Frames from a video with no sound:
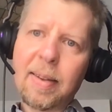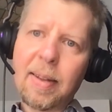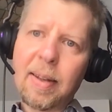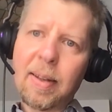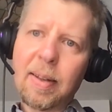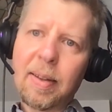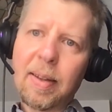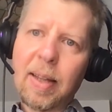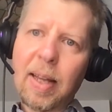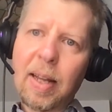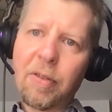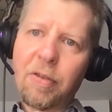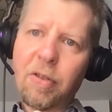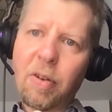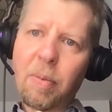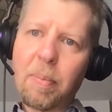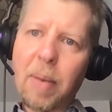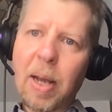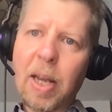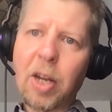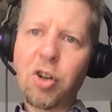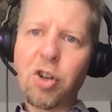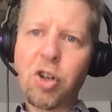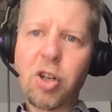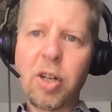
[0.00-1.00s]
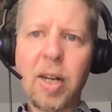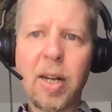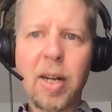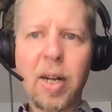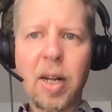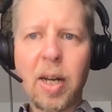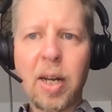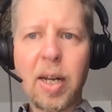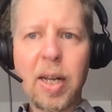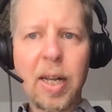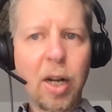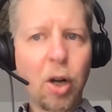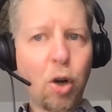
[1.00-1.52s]
the information in
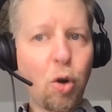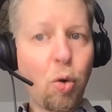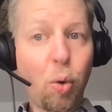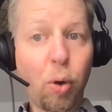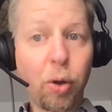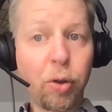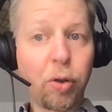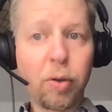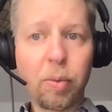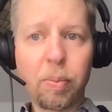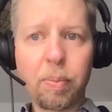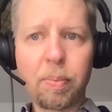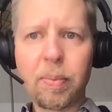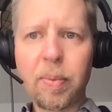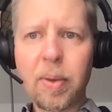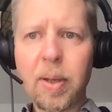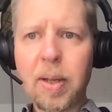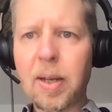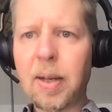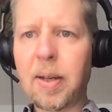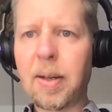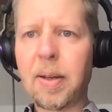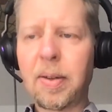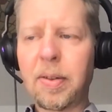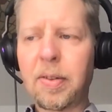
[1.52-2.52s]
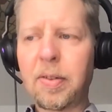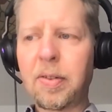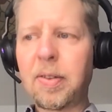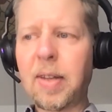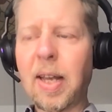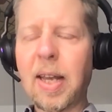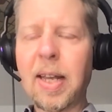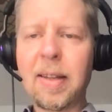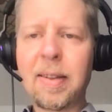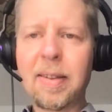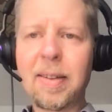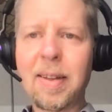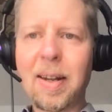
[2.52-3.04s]
a quantum
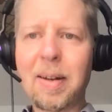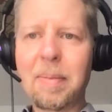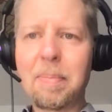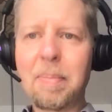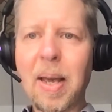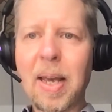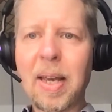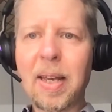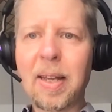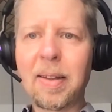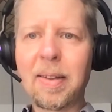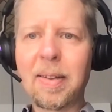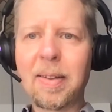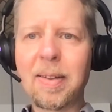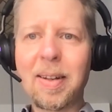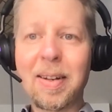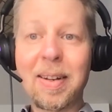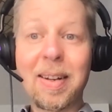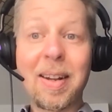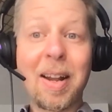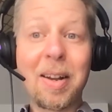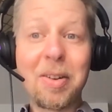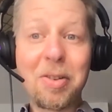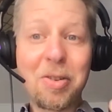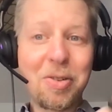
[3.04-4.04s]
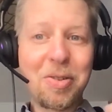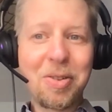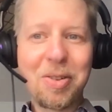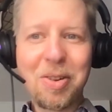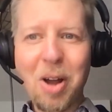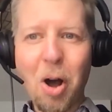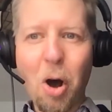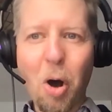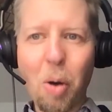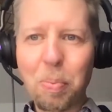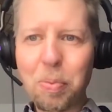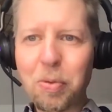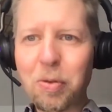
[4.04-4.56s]
state, and make it and
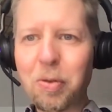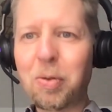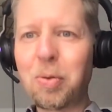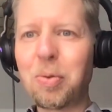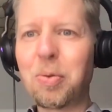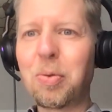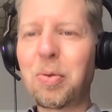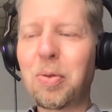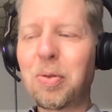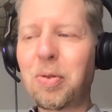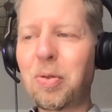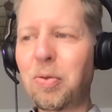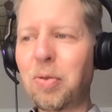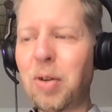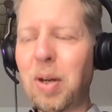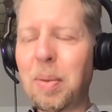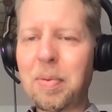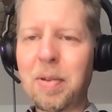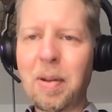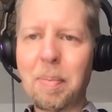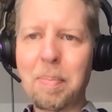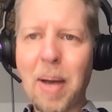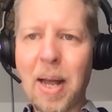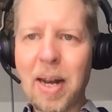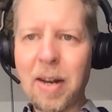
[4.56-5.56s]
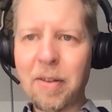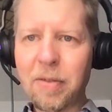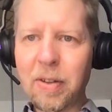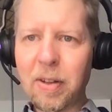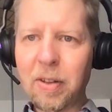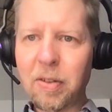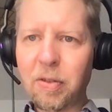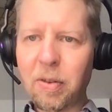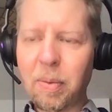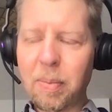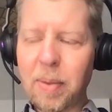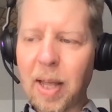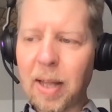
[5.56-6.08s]
hopes to reap some
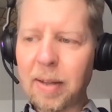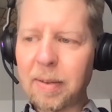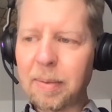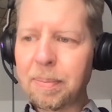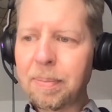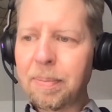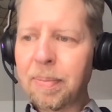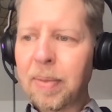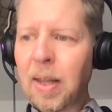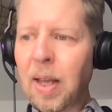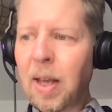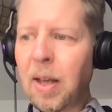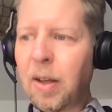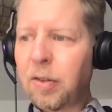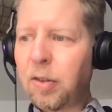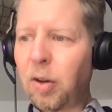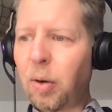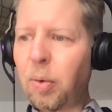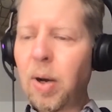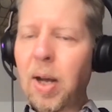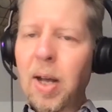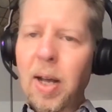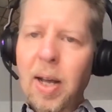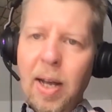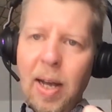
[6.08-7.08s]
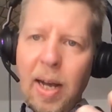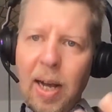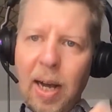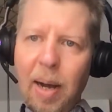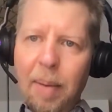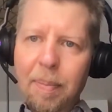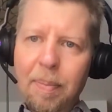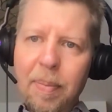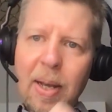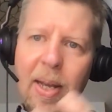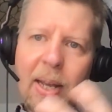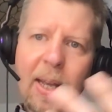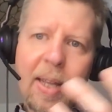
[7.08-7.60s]
benefits from that. So
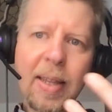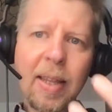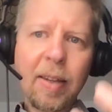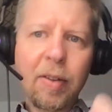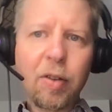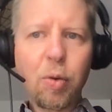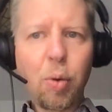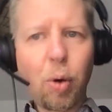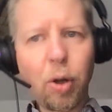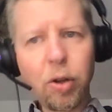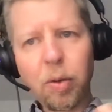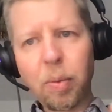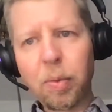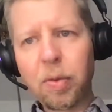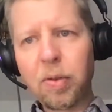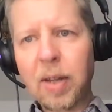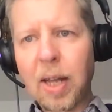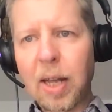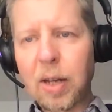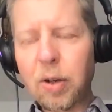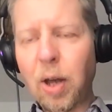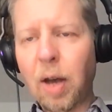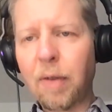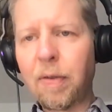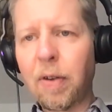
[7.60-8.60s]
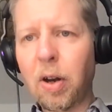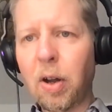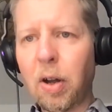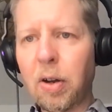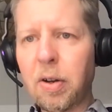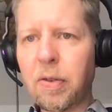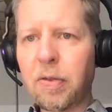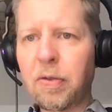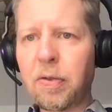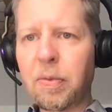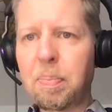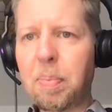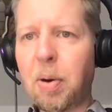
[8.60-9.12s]
in this quantum state, you have a lot
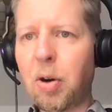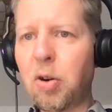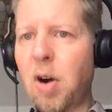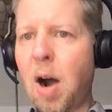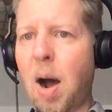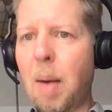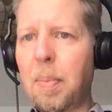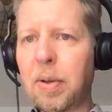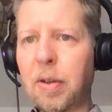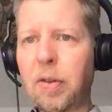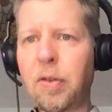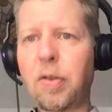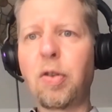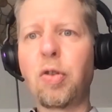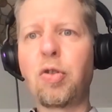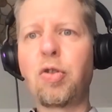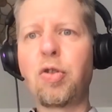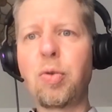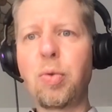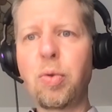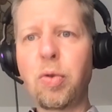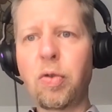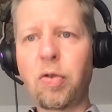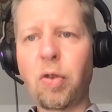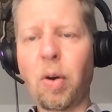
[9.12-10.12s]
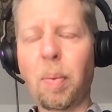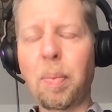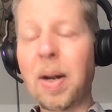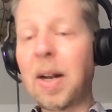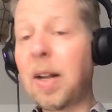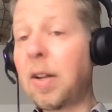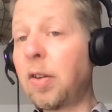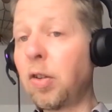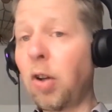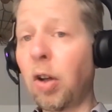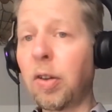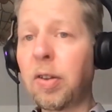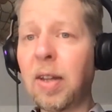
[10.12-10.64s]
of parameters to choose from, and
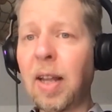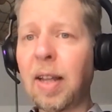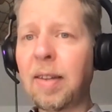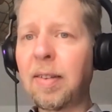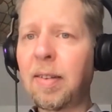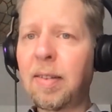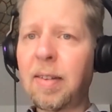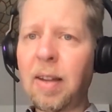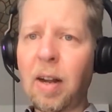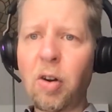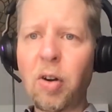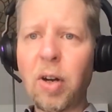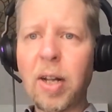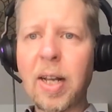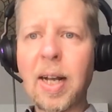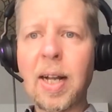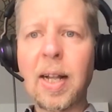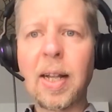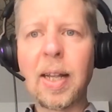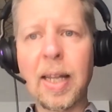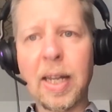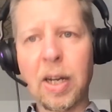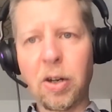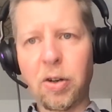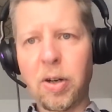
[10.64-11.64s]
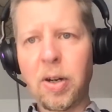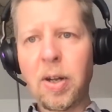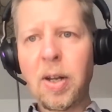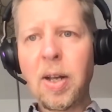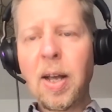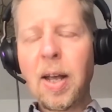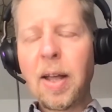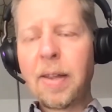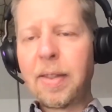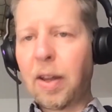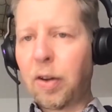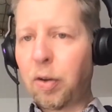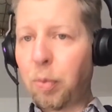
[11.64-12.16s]
it's not necessarily clear.
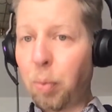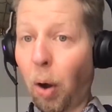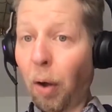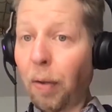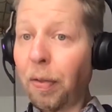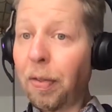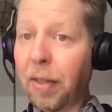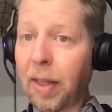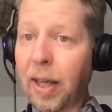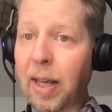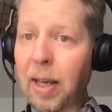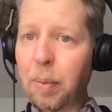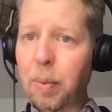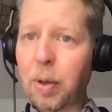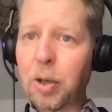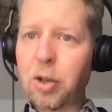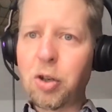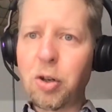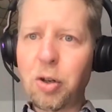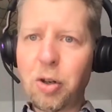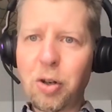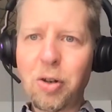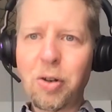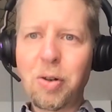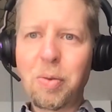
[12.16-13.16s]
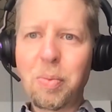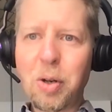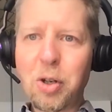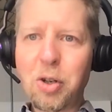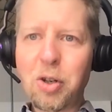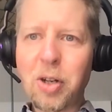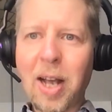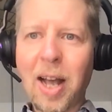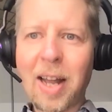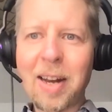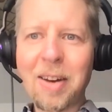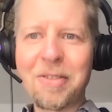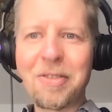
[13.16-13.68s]
There's one thing which you
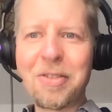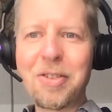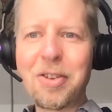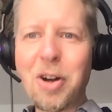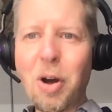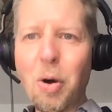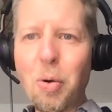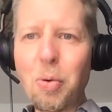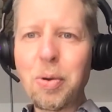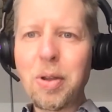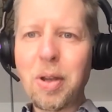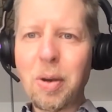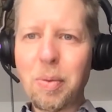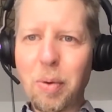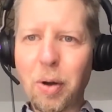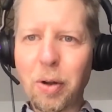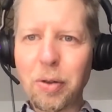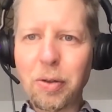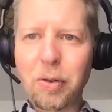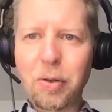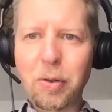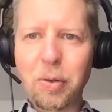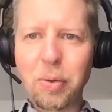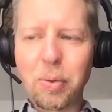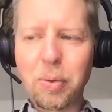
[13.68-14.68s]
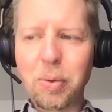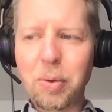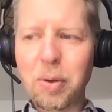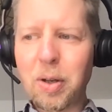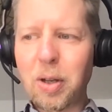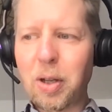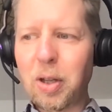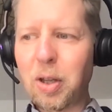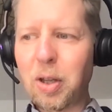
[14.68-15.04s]
kind of know you want to